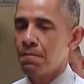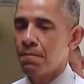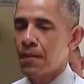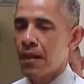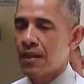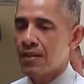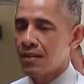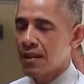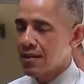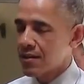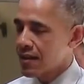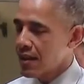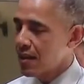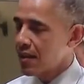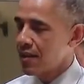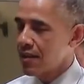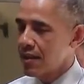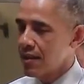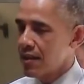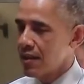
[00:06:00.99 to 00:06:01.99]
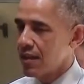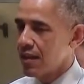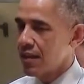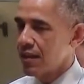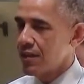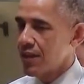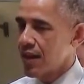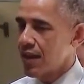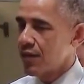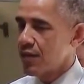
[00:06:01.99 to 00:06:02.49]
As I said
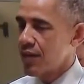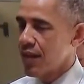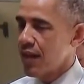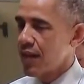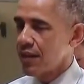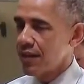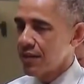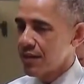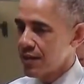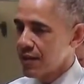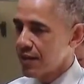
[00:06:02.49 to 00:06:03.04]
the other day,